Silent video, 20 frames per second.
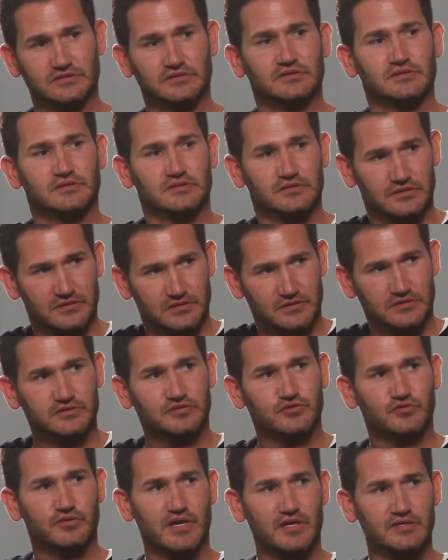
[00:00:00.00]
Wow.
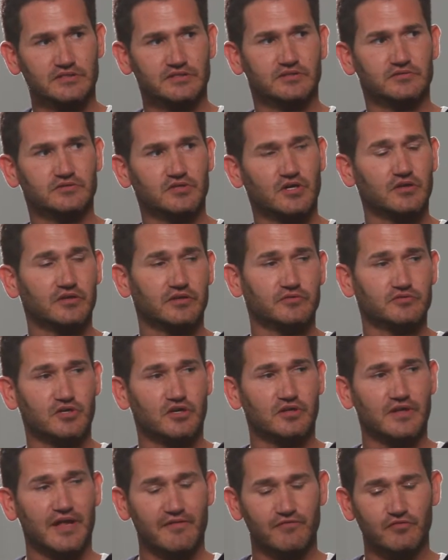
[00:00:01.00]
two thousand. It was called. It was
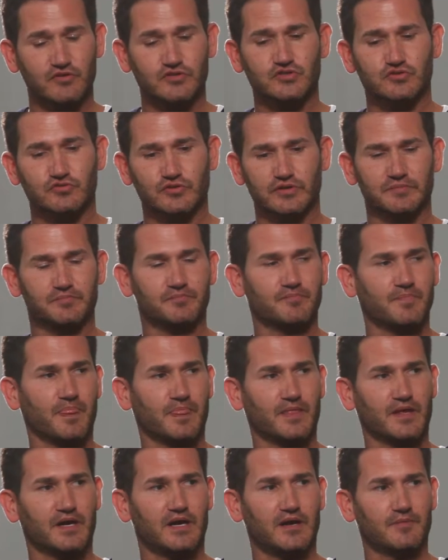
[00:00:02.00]
called EverStream.
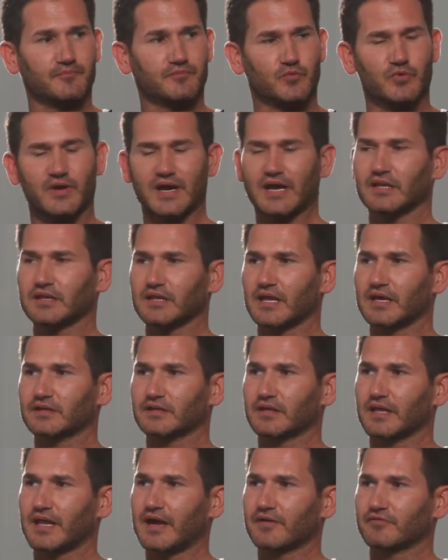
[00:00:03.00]
Um, we kind of
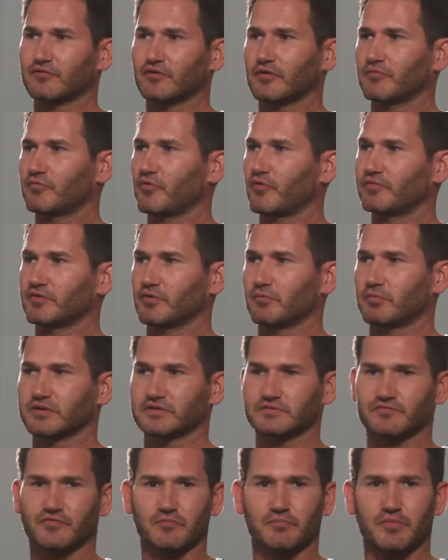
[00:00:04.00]
laugh, no, hopefully nobody's
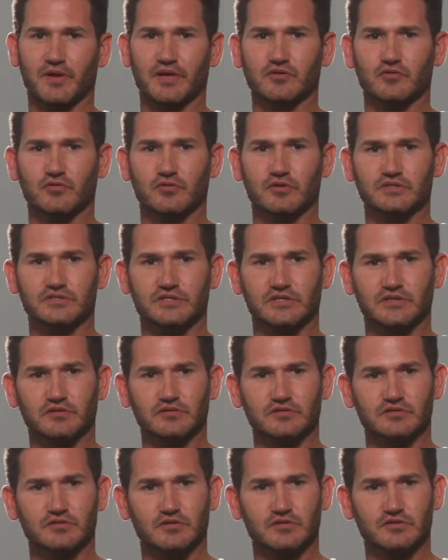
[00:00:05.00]
from Pandora's
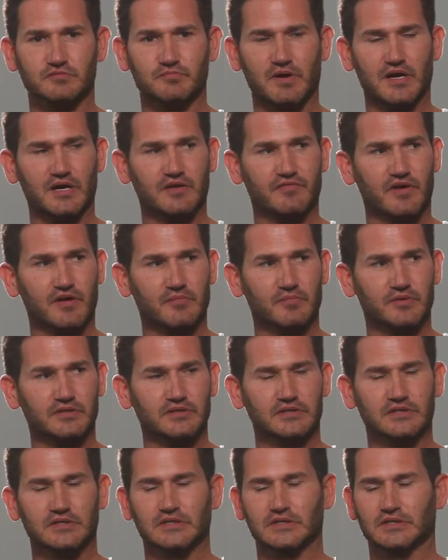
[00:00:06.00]
here or, or Spotify, but
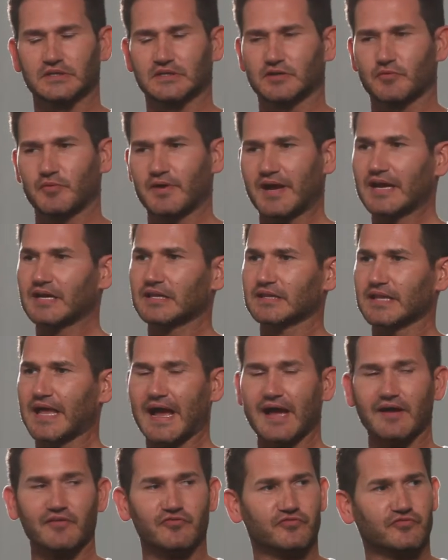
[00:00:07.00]
we kind of
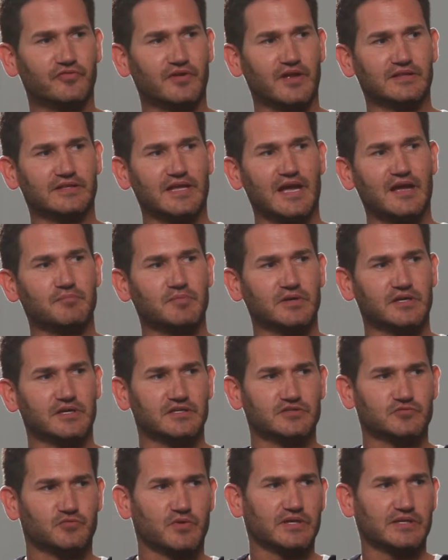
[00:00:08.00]
laugh at that
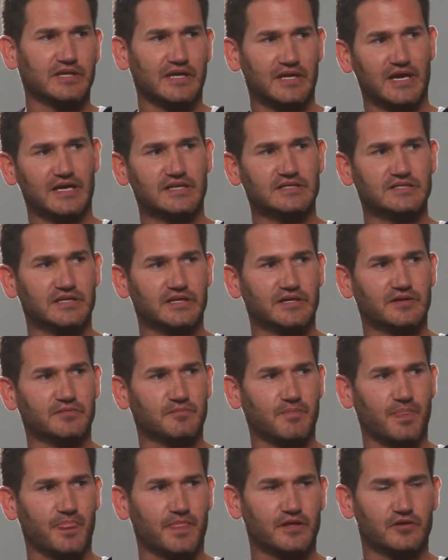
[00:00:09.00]
because we had that idea,
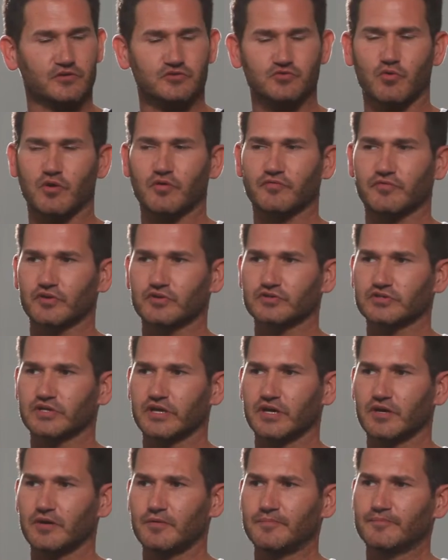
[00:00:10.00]
you know, twelve years
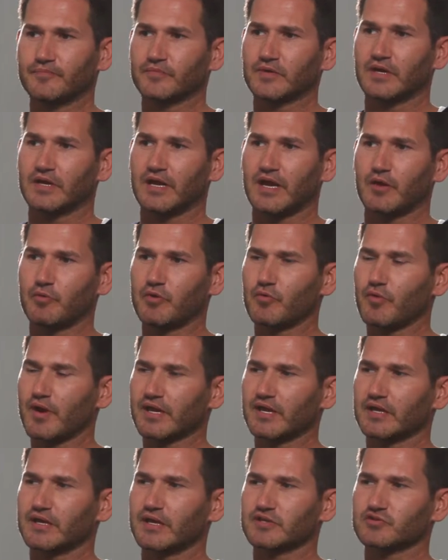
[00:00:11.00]
ago, and we
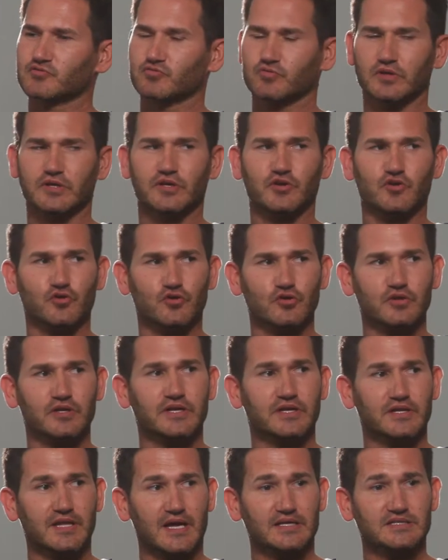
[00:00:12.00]
recognized really early
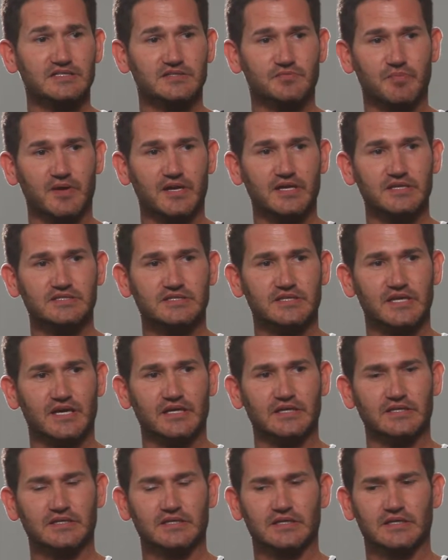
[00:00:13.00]
in that space
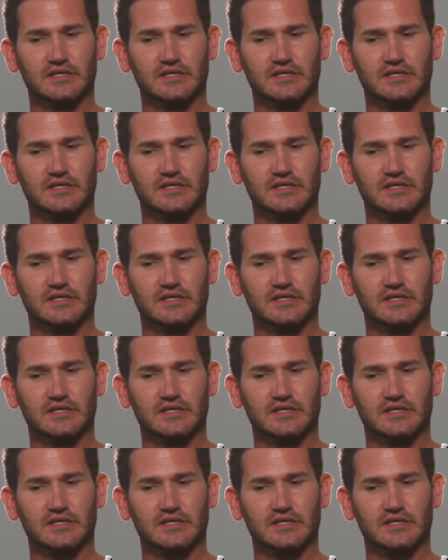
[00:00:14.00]
that